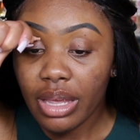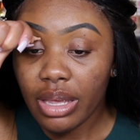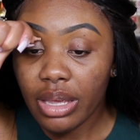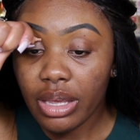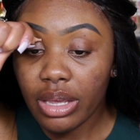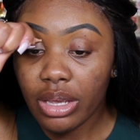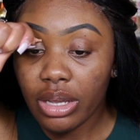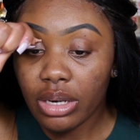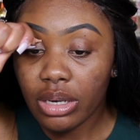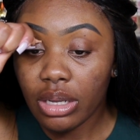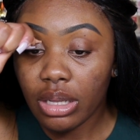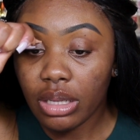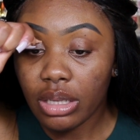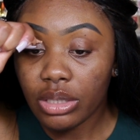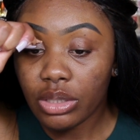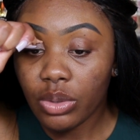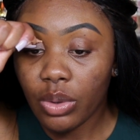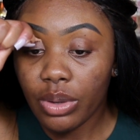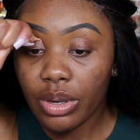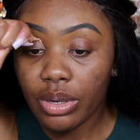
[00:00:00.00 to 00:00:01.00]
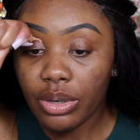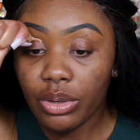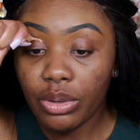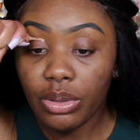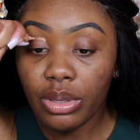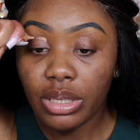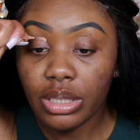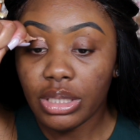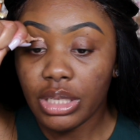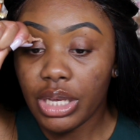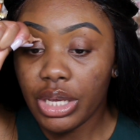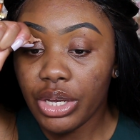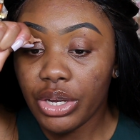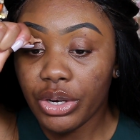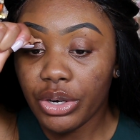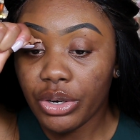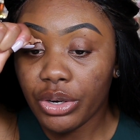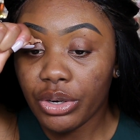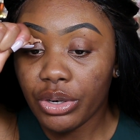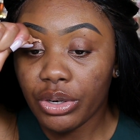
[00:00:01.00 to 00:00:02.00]
And let's go ahead and do this
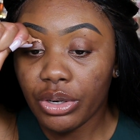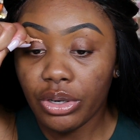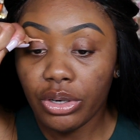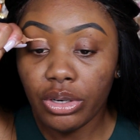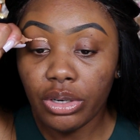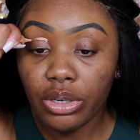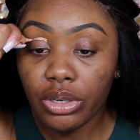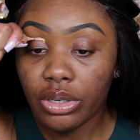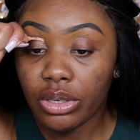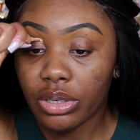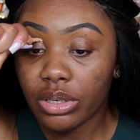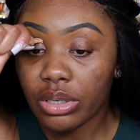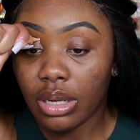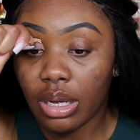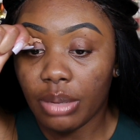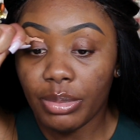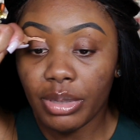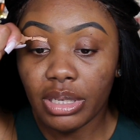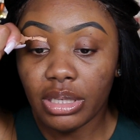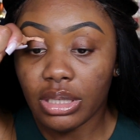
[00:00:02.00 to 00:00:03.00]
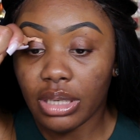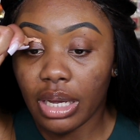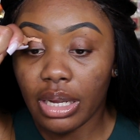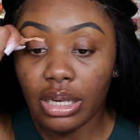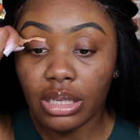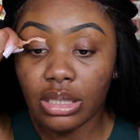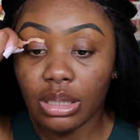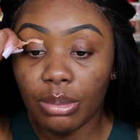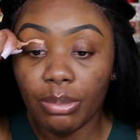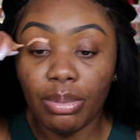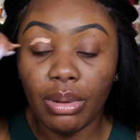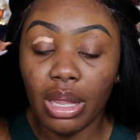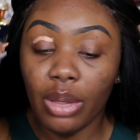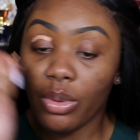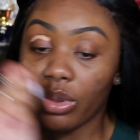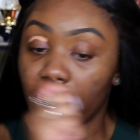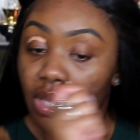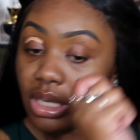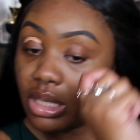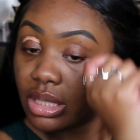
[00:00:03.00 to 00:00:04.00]
here. I'm excited to play
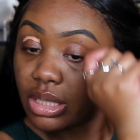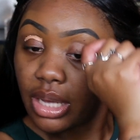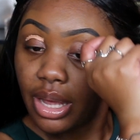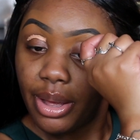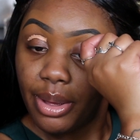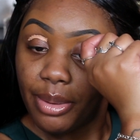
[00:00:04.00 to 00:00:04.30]
with this